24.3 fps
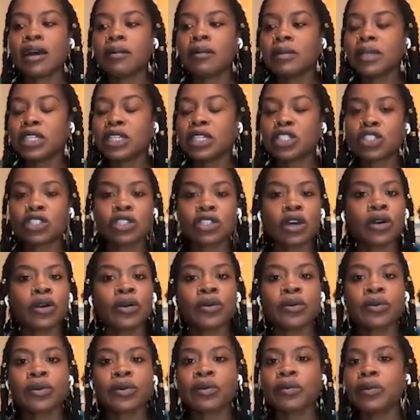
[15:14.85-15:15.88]
it's so
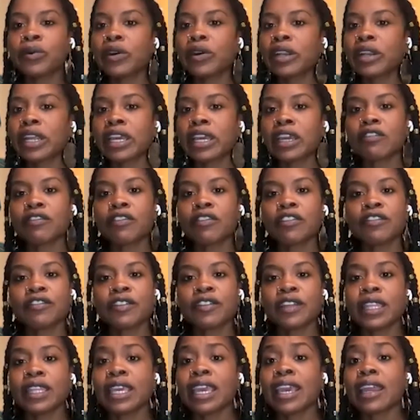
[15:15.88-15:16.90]
rewarding and
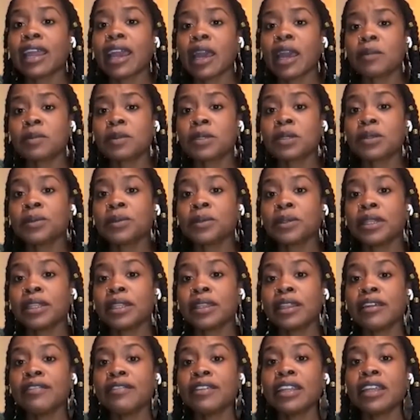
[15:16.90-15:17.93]
fulfilling, and I absolutely
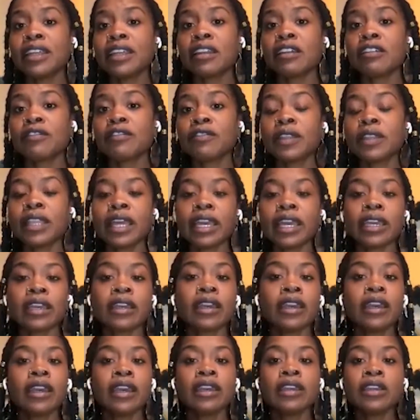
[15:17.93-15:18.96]
love it. And I feel like,
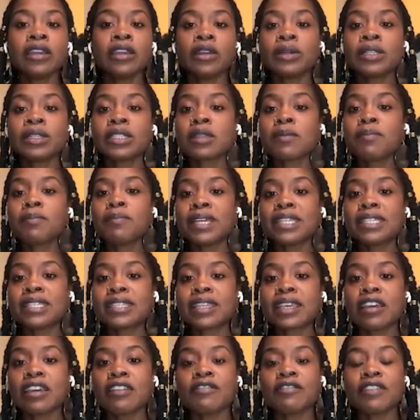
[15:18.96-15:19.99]
it's the best
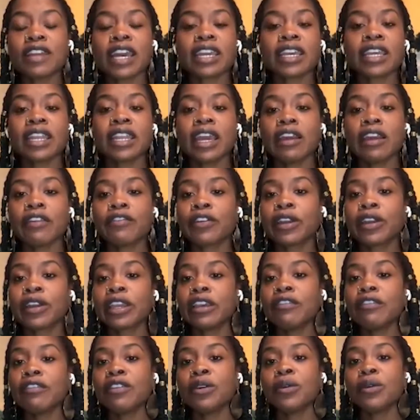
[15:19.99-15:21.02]
gift I could ever
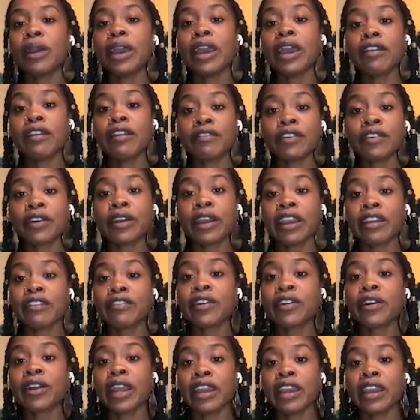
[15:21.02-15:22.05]
give you, ever,
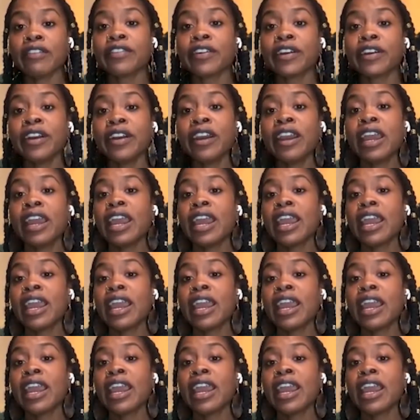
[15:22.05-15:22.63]
ever, ever.